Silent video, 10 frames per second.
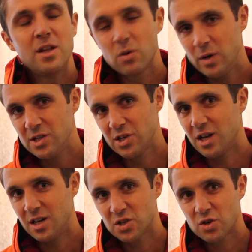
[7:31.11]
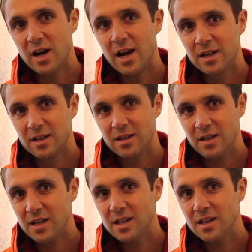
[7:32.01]
the Queen Charlotte track,
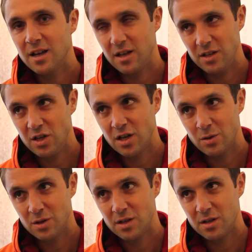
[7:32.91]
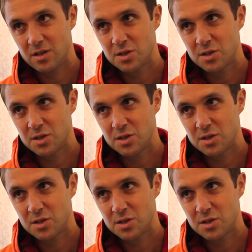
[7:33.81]
you know, the